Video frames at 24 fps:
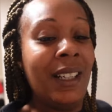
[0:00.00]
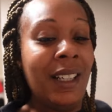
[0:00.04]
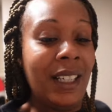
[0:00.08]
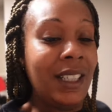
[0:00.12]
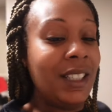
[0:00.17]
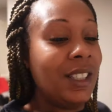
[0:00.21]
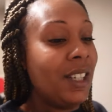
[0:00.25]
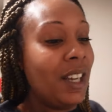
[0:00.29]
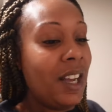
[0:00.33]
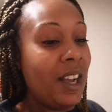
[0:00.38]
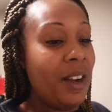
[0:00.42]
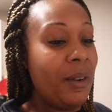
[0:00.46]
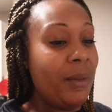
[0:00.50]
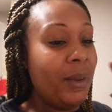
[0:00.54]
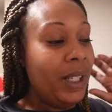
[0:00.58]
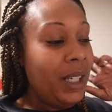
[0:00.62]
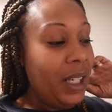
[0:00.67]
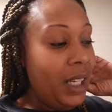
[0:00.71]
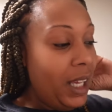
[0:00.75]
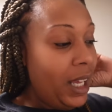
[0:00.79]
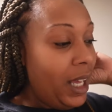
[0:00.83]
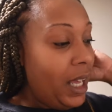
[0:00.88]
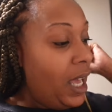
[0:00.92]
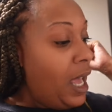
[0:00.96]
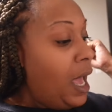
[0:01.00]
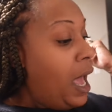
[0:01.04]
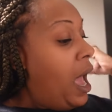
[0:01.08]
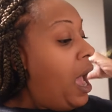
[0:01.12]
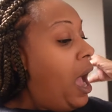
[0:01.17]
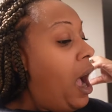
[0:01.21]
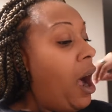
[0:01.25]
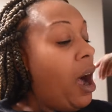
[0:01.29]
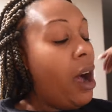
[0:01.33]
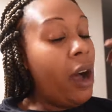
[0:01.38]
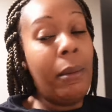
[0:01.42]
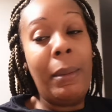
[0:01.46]
lit, y'all. We lit.
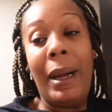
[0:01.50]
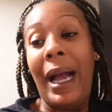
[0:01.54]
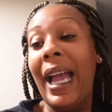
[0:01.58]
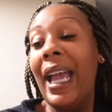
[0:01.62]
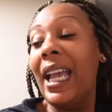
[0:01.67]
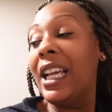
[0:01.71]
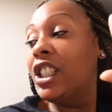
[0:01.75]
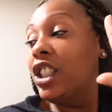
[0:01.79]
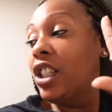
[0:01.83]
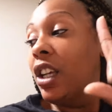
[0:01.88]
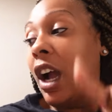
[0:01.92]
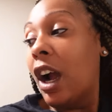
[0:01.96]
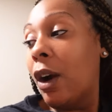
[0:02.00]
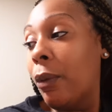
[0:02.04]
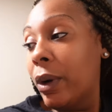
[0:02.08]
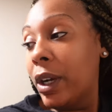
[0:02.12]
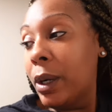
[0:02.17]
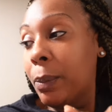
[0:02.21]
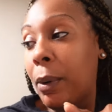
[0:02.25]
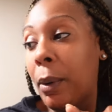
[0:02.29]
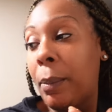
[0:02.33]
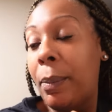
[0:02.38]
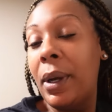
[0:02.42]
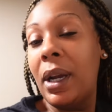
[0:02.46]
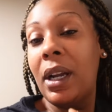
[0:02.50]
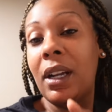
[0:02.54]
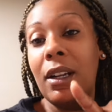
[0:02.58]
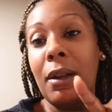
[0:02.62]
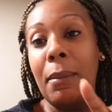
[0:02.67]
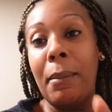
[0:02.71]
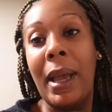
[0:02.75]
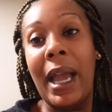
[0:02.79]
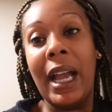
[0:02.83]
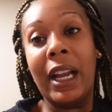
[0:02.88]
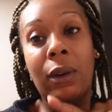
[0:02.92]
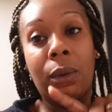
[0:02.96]
I actually already prepared the
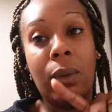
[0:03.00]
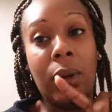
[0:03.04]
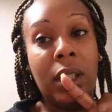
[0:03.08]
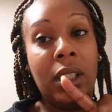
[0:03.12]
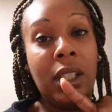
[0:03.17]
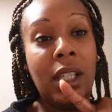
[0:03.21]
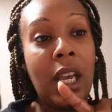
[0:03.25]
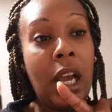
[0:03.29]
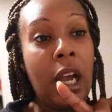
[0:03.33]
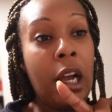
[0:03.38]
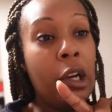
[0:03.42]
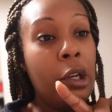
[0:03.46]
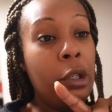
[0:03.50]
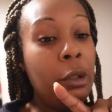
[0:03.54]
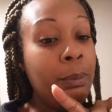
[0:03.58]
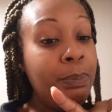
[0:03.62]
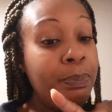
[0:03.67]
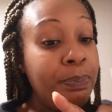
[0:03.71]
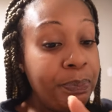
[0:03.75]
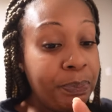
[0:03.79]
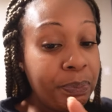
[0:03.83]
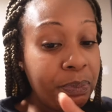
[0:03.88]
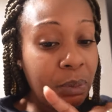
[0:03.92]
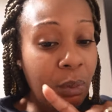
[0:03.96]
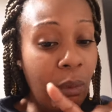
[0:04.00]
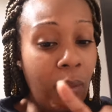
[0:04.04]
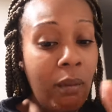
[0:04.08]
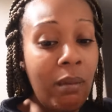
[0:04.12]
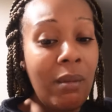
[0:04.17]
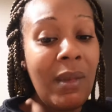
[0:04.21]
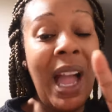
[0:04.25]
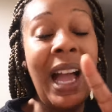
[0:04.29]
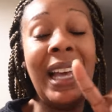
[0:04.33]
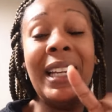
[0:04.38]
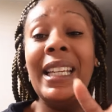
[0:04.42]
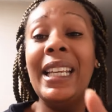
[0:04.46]
macaroni, y'all.
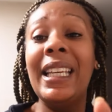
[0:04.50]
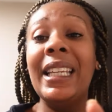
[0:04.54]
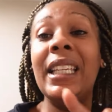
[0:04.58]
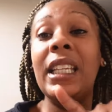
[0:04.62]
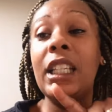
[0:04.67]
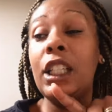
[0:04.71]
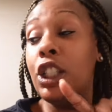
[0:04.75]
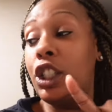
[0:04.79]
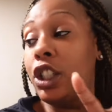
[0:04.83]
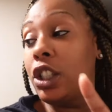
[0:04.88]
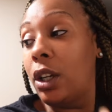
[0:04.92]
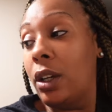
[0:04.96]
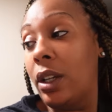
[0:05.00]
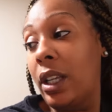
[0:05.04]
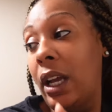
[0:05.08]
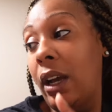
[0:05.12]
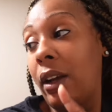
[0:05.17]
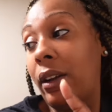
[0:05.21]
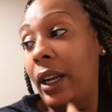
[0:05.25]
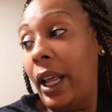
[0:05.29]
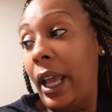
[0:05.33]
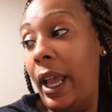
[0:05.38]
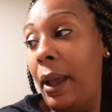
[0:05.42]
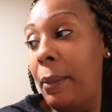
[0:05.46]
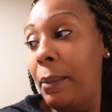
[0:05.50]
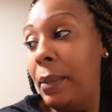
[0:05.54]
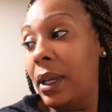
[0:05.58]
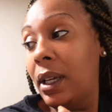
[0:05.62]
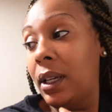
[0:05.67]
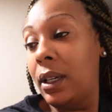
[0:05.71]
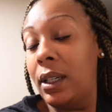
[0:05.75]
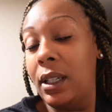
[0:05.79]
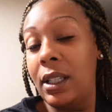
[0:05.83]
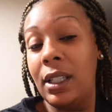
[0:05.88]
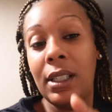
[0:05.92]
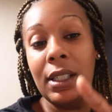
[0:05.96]
I didn't get to show y'all that
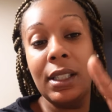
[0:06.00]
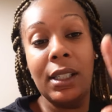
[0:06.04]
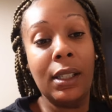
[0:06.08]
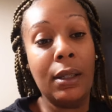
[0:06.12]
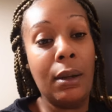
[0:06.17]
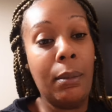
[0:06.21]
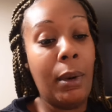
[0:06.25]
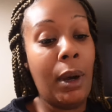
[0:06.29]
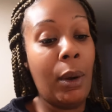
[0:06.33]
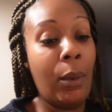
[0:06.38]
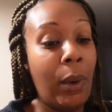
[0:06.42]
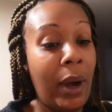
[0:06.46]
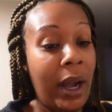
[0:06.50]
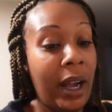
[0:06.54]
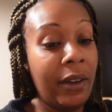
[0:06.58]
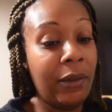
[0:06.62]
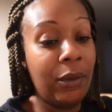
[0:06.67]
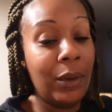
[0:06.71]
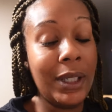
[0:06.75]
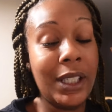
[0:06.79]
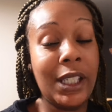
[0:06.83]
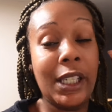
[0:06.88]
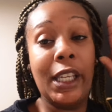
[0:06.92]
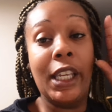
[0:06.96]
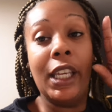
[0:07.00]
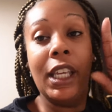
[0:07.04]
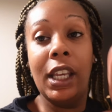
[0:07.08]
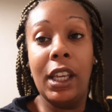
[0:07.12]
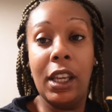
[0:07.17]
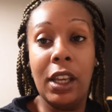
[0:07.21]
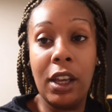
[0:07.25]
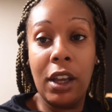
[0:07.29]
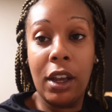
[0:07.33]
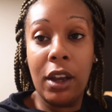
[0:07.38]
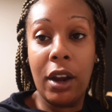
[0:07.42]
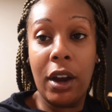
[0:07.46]
because my wife wasn't
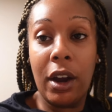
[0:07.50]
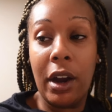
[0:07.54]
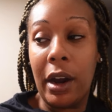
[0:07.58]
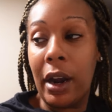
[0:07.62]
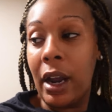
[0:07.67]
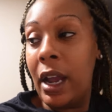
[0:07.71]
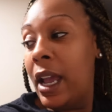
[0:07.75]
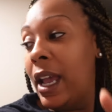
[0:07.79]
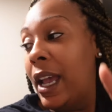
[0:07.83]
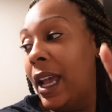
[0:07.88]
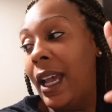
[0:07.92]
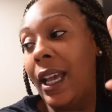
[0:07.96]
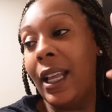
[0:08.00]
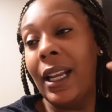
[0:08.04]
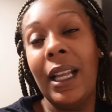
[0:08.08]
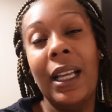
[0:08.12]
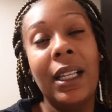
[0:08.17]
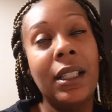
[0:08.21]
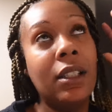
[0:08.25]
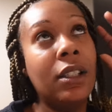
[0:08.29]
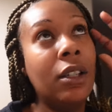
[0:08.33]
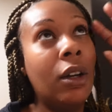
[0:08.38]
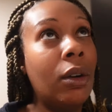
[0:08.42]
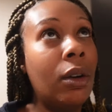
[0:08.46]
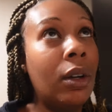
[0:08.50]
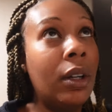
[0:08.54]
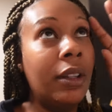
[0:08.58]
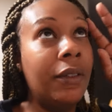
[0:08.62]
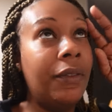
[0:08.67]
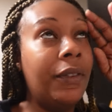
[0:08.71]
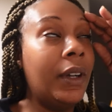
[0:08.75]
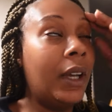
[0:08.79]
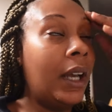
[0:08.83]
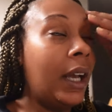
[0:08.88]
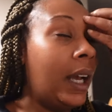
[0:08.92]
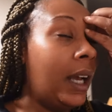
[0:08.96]
in here, and I totally
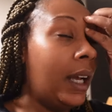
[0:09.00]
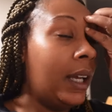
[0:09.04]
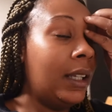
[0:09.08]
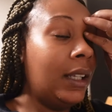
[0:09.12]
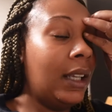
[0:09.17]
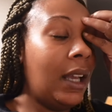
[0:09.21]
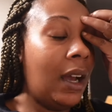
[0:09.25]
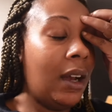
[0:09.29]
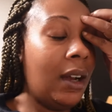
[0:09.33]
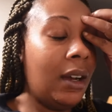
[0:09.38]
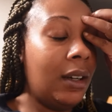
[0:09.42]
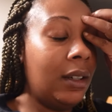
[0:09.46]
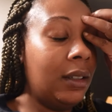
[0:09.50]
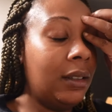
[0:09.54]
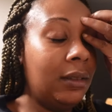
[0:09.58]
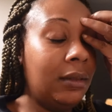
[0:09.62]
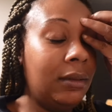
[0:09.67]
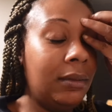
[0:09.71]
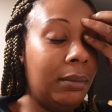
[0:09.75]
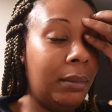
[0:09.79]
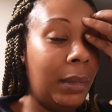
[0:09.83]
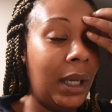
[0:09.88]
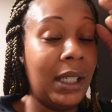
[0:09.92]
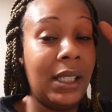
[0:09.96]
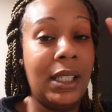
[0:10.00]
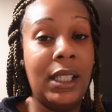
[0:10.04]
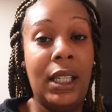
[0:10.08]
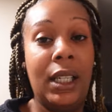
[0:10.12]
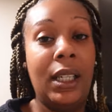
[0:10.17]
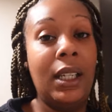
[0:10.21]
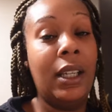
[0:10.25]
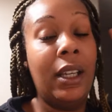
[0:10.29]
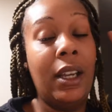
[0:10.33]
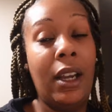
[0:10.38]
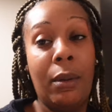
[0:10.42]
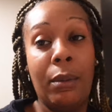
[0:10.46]
forgot, y'all, about setting
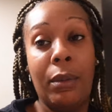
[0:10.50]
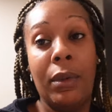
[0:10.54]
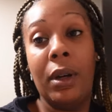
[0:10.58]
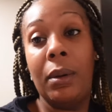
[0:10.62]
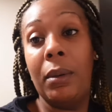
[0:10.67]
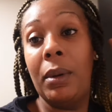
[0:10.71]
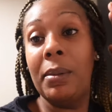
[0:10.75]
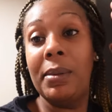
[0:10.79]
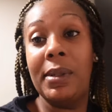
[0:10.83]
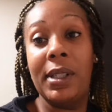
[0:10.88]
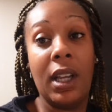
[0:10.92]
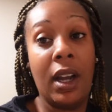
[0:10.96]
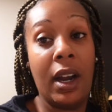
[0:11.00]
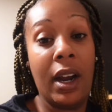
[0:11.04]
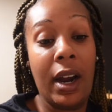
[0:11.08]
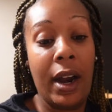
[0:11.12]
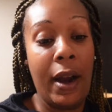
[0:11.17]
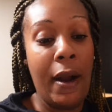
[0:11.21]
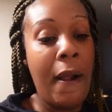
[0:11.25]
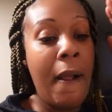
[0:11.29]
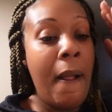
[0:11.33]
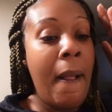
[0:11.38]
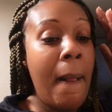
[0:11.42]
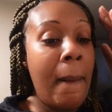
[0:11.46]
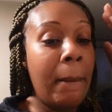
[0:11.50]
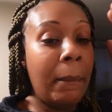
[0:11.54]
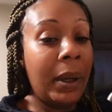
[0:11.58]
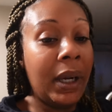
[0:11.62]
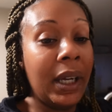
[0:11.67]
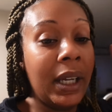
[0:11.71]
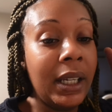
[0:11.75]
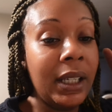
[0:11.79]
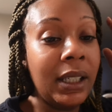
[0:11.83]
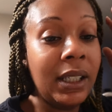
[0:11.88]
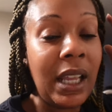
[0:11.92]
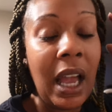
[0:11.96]
the camera up. I'm sorry.
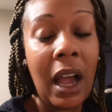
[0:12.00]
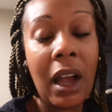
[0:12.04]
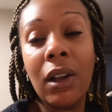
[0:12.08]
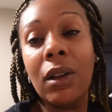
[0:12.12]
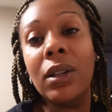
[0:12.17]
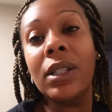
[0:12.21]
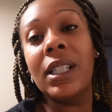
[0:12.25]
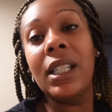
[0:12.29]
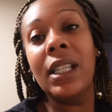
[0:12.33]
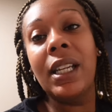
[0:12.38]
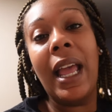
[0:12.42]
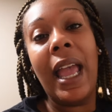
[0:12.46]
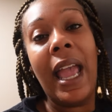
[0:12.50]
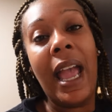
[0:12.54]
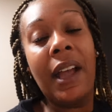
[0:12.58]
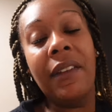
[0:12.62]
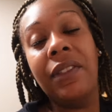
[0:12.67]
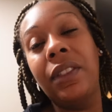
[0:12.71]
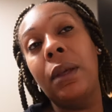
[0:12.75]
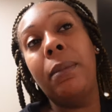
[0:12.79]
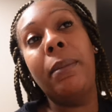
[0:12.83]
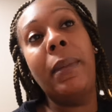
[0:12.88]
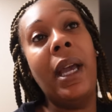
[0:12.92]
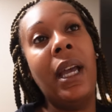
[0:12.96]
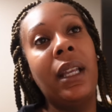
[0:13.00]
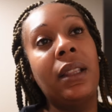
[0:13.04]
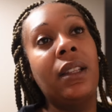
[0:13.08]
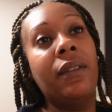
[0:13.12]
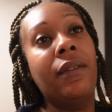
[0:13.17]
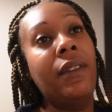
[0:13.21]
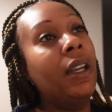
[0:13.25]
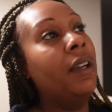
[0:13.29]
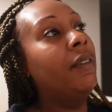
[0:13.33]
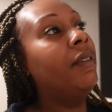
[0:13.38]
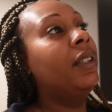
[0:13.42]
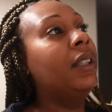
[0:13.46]
But y'all gonna see the aftermath of
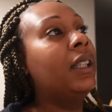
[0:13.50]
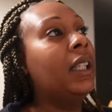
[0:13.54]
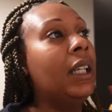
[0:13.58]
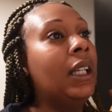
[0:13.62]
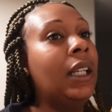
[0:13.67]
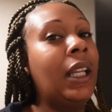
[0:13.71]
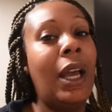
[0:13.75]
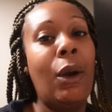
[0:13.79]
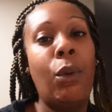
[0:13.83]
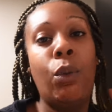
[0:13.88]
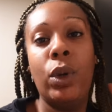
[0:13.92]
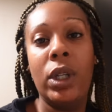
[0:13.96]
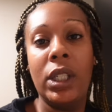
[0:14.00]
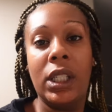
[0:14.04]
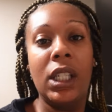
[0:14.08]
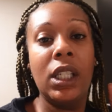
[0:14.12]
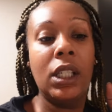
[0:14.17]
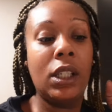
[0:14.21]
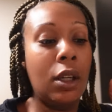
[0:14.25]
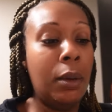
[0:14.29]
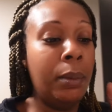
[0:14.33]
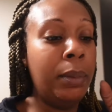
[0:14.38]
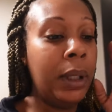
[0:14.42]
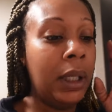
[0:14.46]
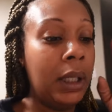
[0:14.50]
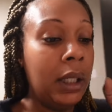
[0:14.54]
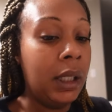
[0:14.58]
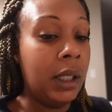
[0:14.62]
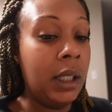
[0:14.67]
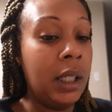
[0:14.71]
everything, like, once it's completely